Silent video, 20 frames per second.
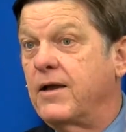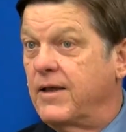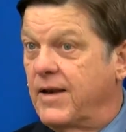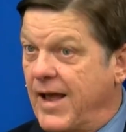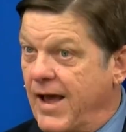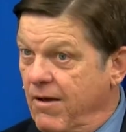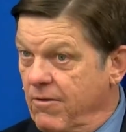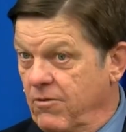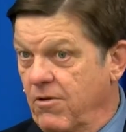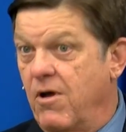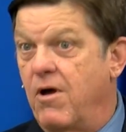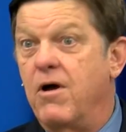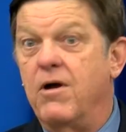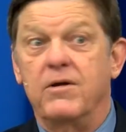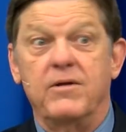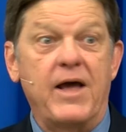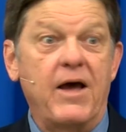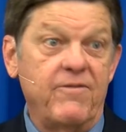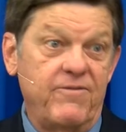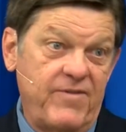and
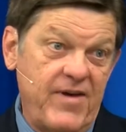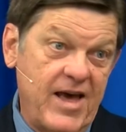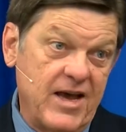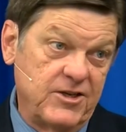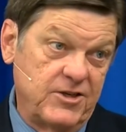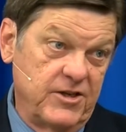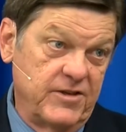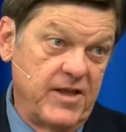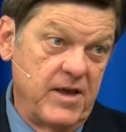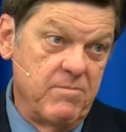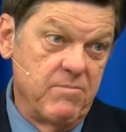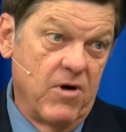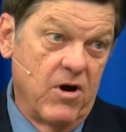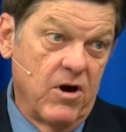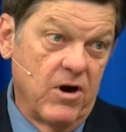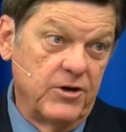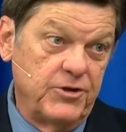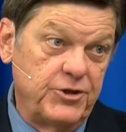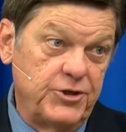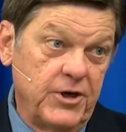how fast did they
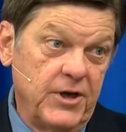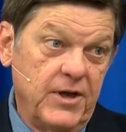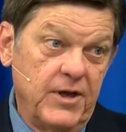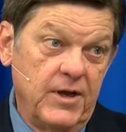march?